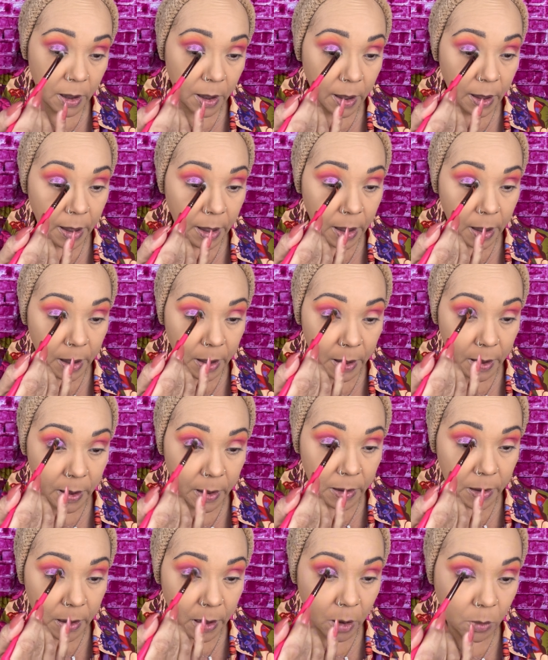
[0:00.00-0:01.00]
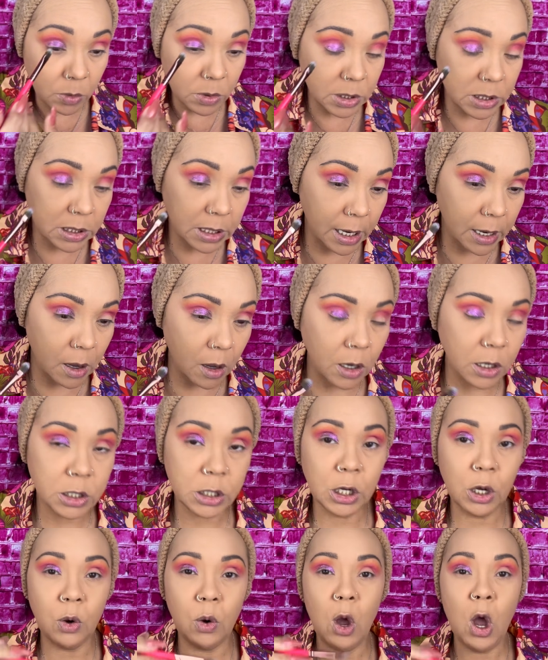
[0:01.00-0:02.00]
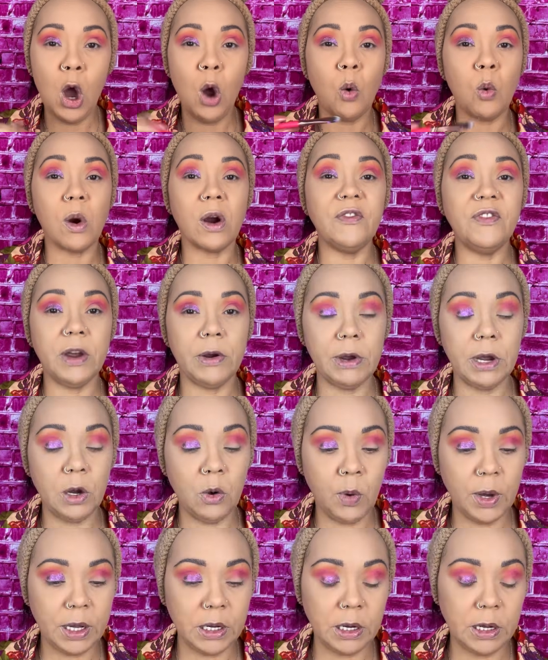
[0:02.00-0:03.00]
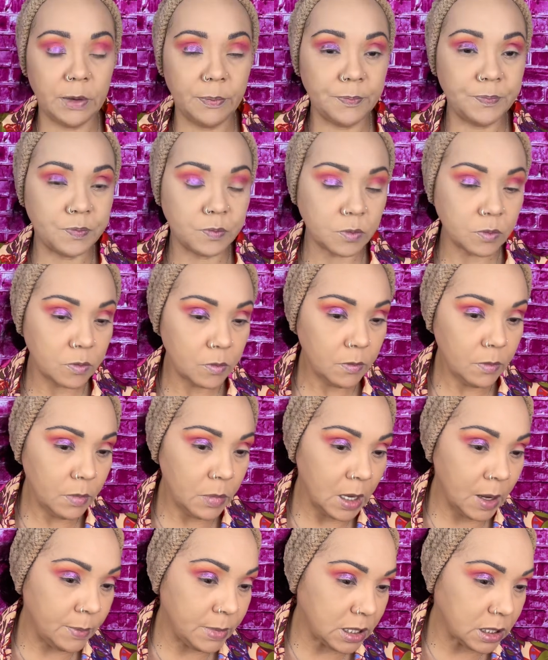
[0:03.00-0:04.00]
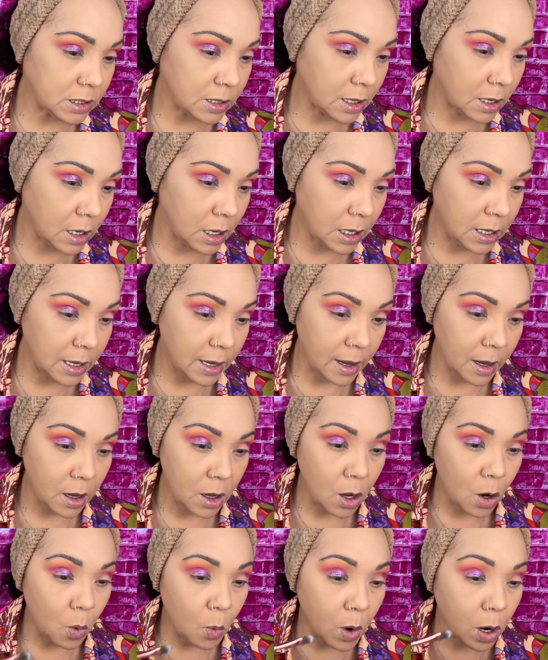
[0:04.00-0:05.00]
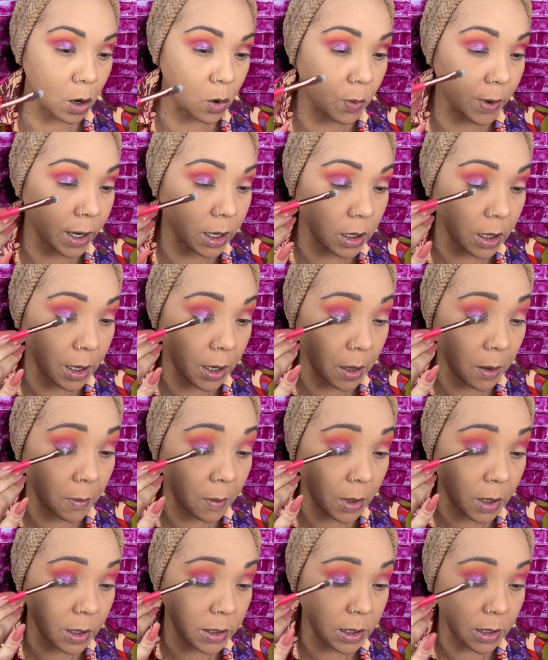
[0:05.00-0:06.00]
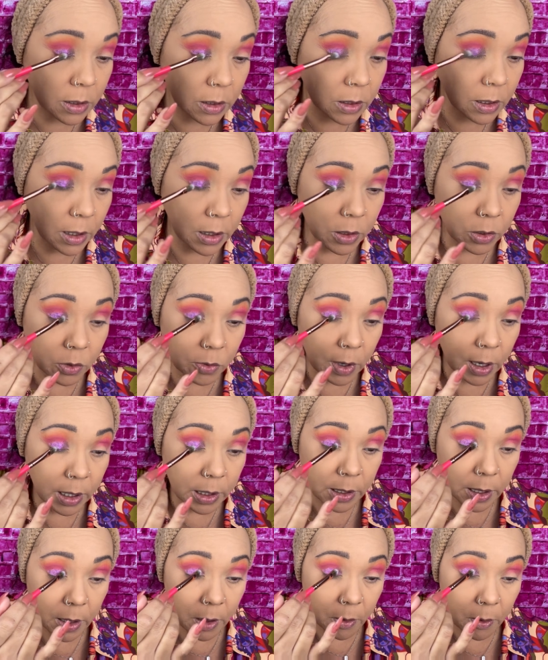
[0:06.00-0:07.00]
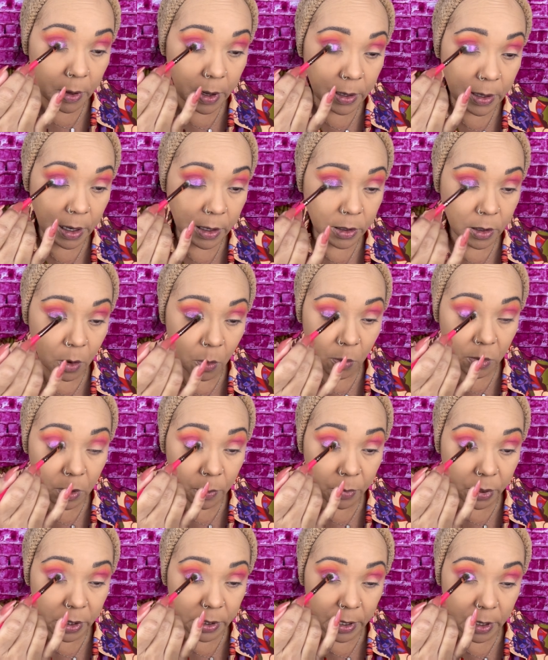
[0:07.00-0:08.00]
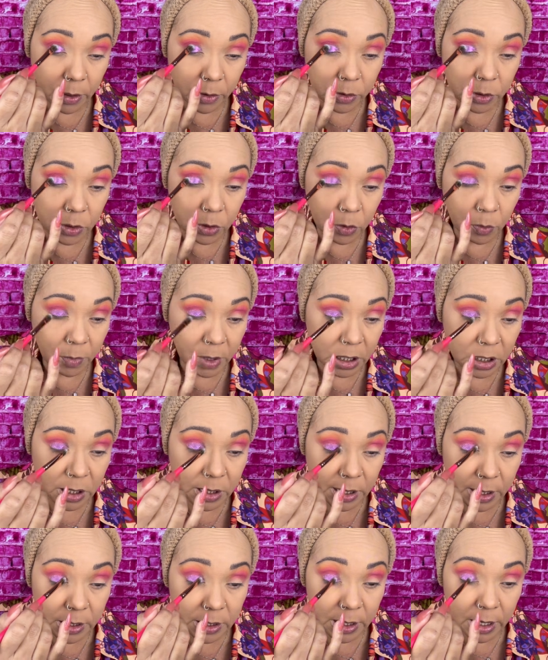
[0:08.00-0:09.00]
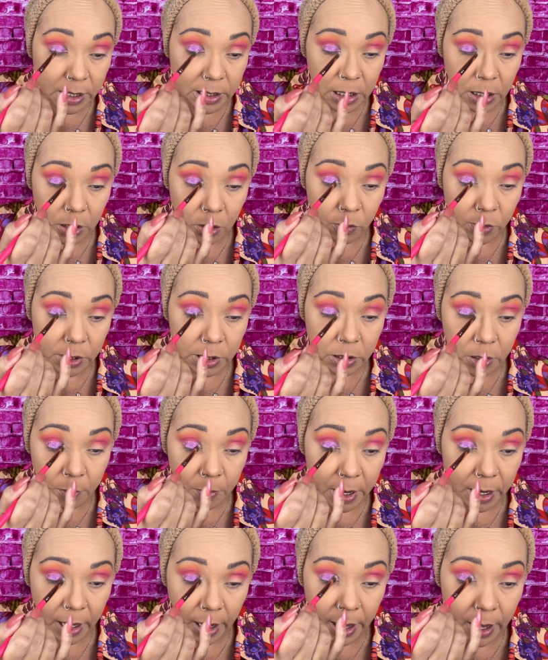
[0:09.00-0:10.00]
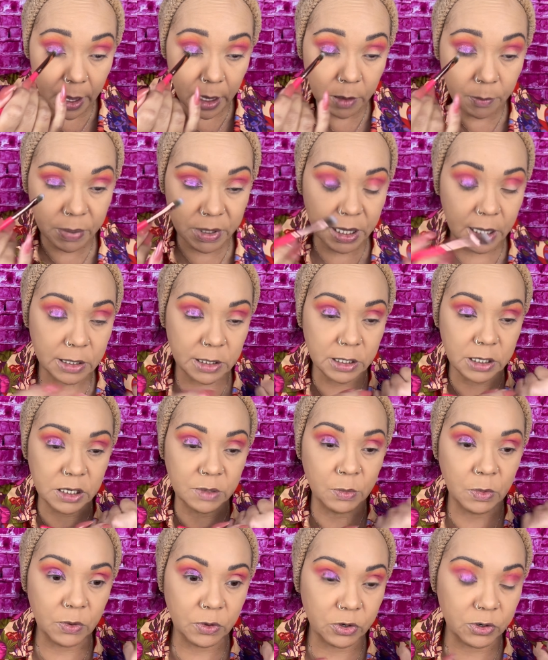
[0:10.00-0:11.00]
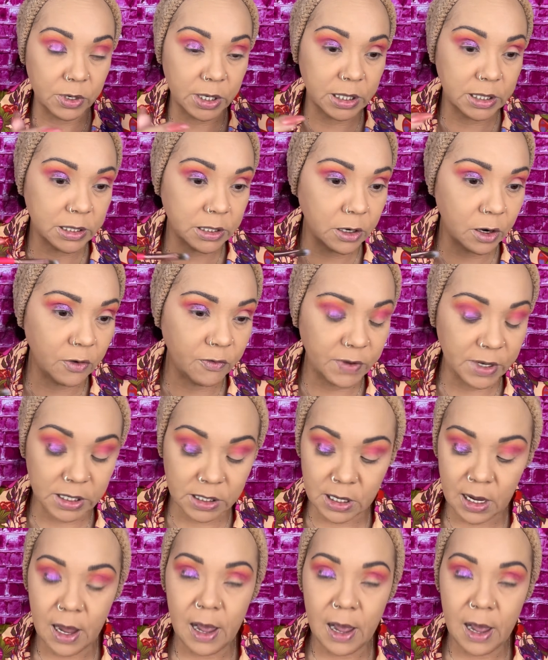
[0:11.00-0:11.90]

And I will say also, work very quickly. Let me see. Yeah, work quickly because this is going to dry down. And I don't want to put down too much because I said it didn't crease on my hand, but that's a smooth, straight surface.